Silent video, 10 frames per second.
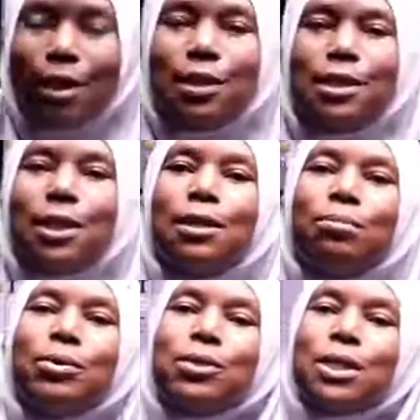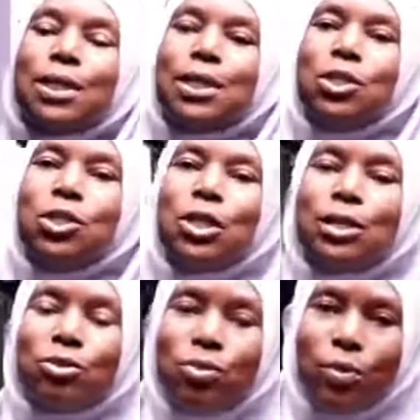that enables the
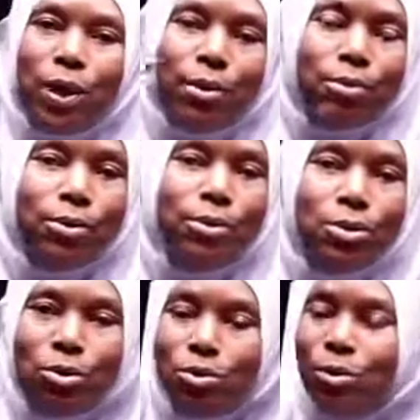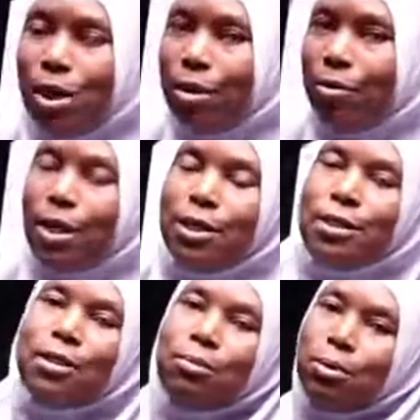teacher to be able to
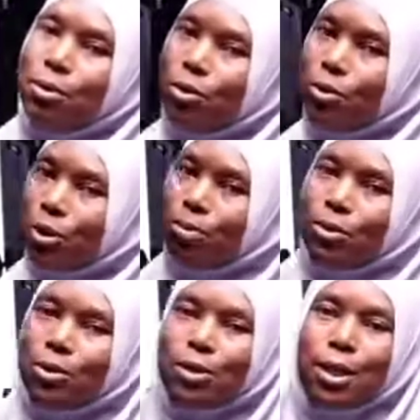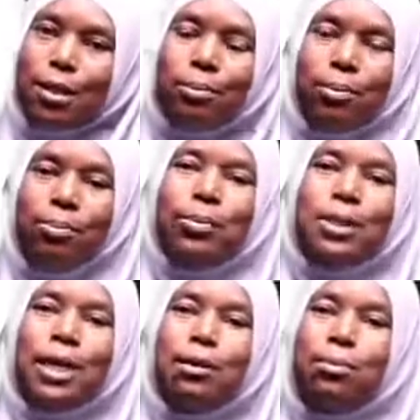write on the board so that the
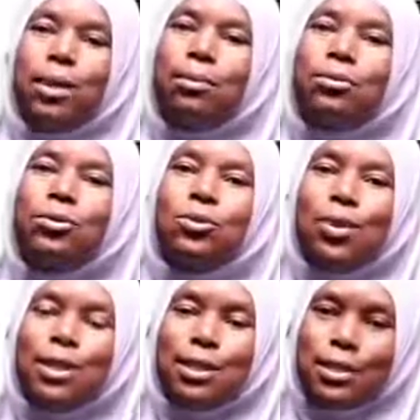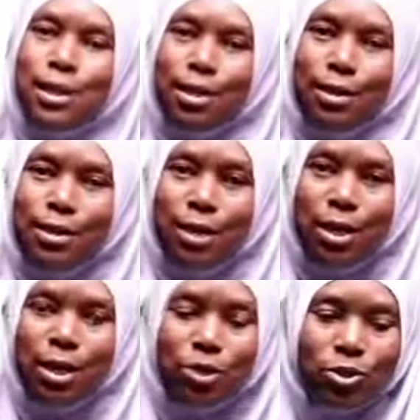pupils can be able to understand.
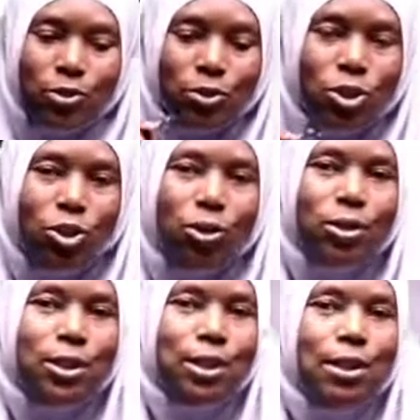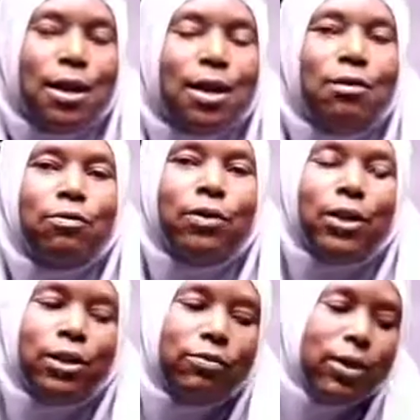So chalks are
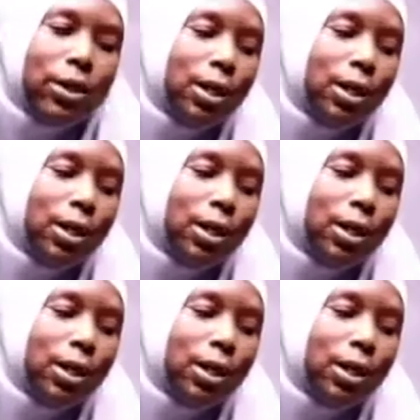very, very